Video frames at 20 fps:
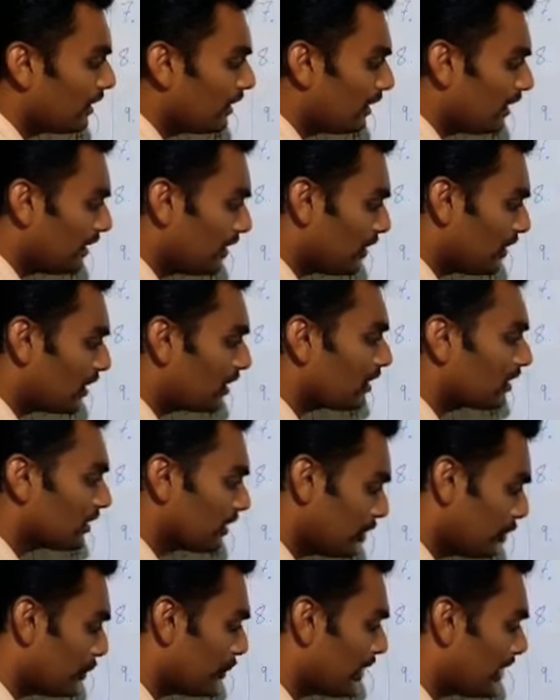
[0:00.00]
T naught
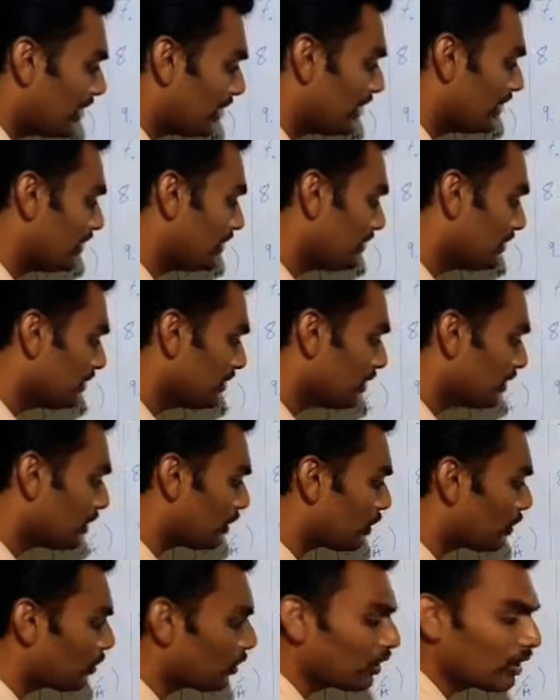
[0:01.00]
20,
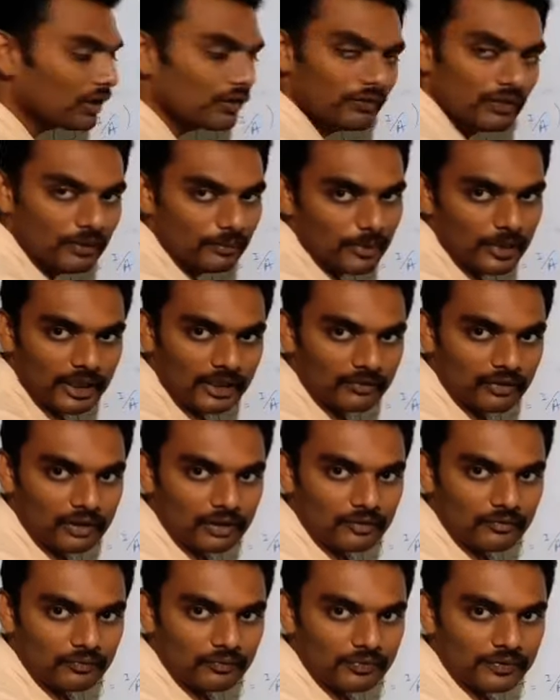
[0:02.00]
rho naught will be
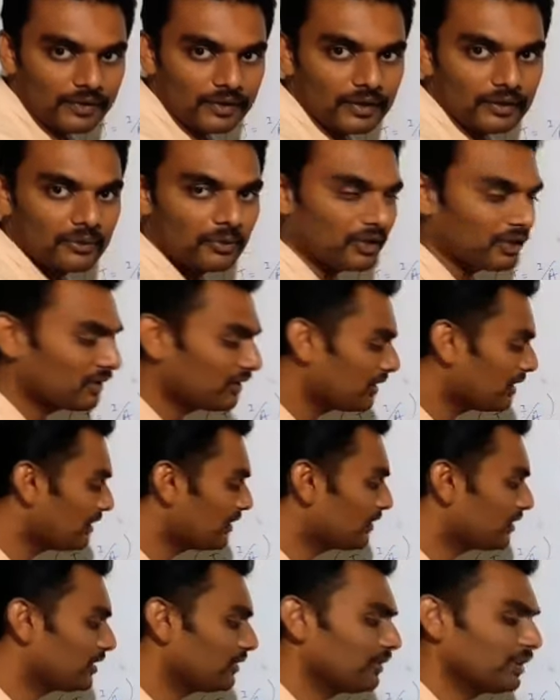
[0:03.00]
given, what is the
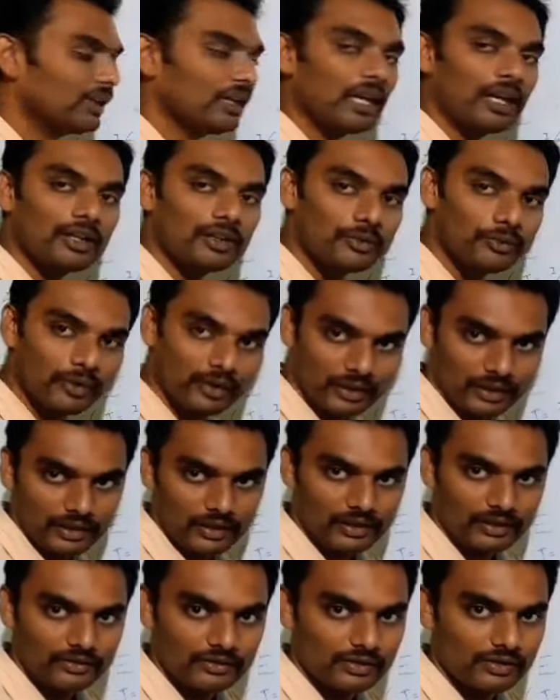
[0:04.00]
resistivity at 20
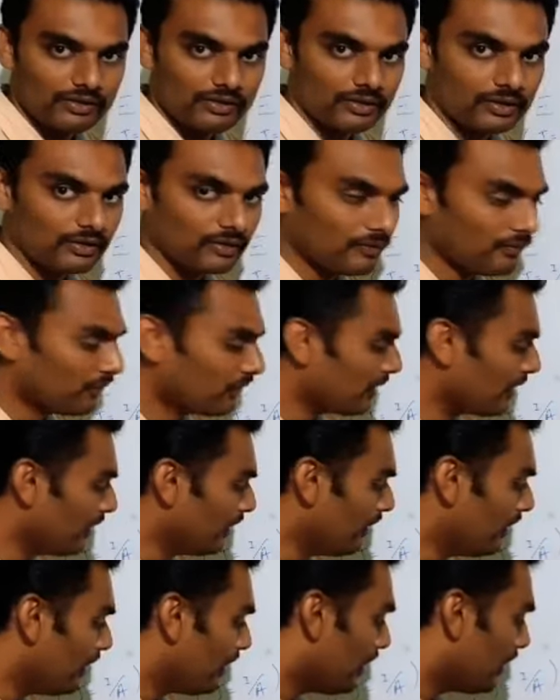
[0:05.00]
degrees Celsius,
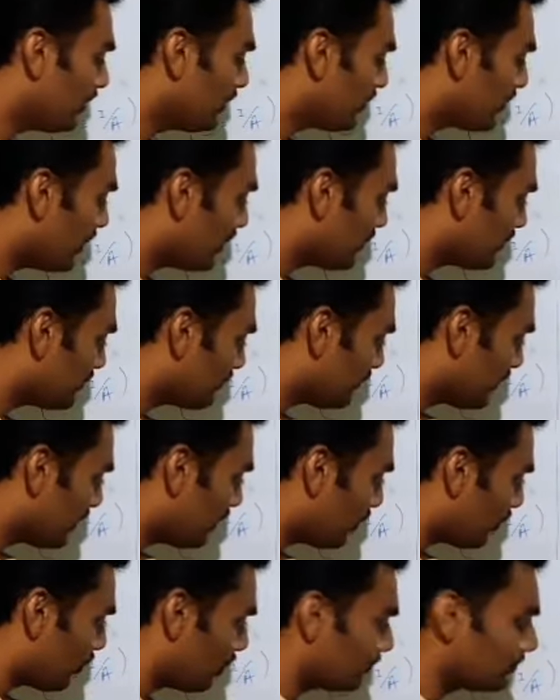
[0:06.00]
and you are asked to
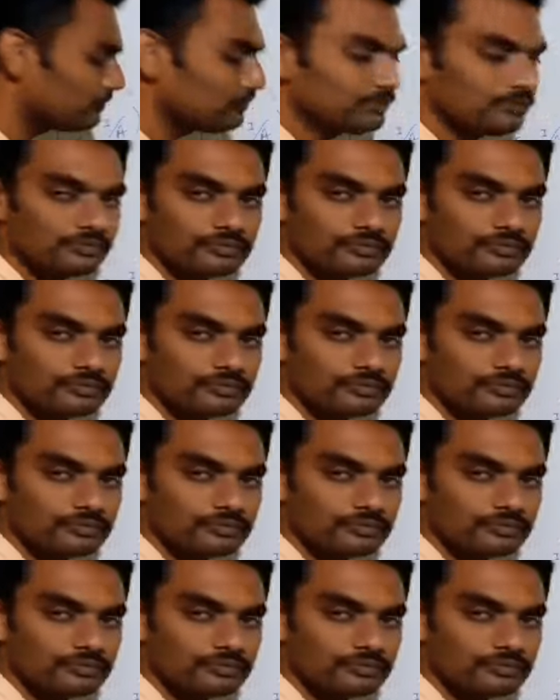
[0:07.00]
find rho.